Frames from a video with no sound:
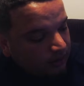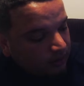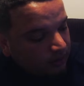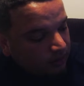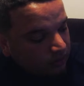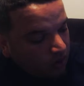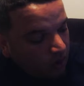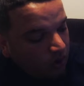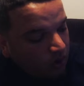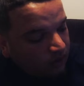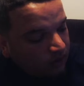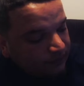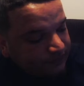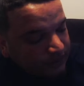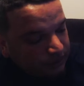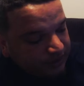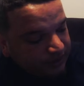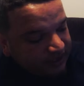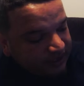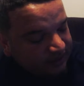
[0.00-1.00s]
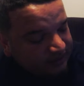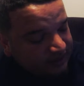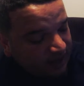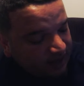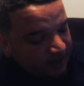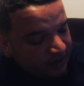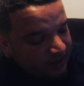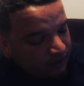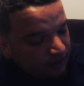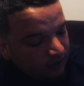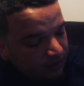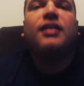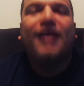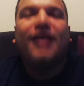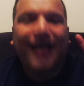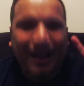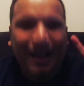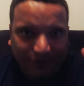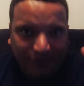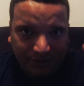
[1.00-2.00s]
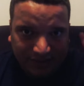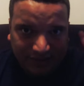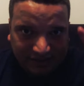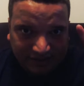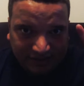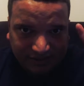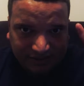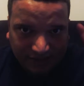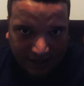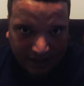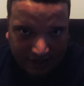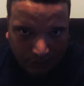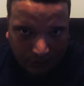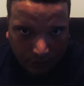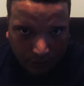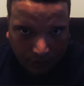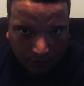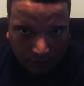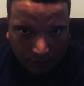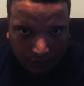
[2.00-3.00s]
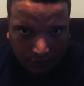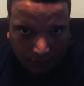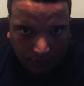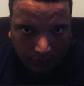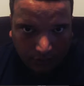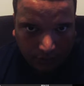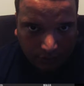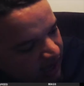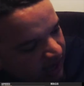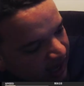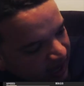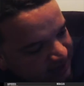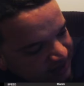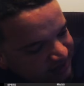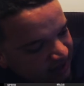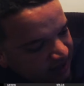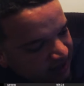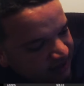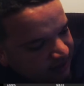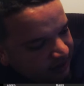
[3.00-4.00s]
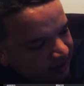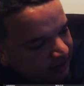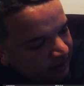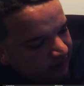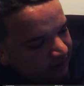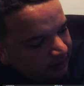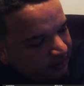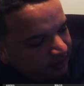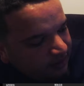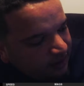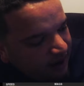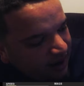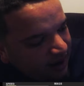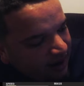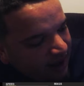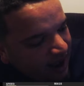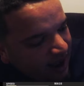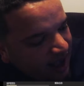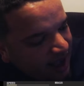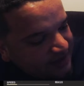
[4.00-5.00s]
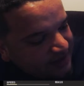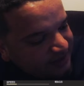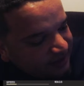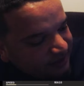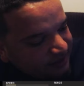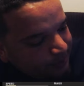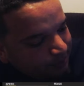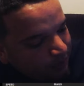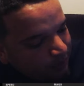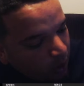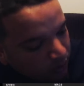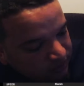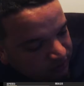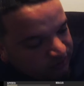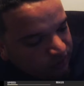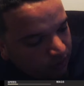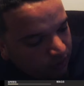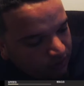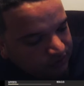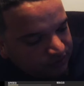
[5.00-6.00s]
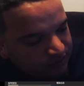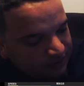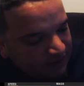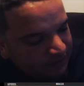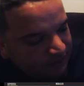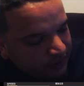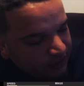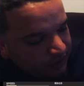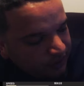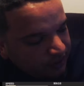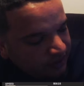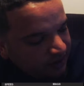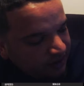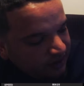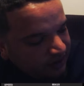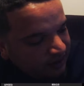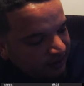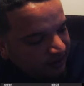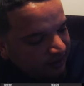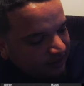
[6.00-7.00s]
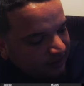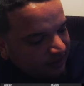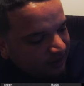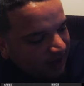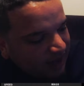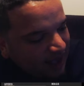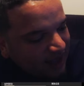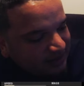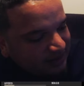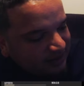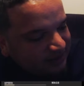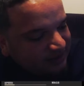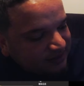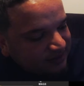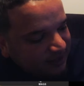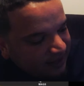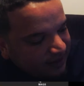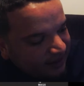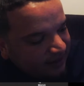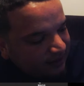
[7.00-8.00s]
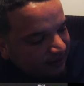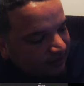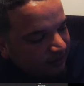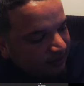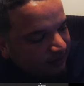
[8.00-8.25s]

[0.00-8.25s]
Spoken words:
Call of Duty title after its cycle has ended, as its post-launch revenue has exceeded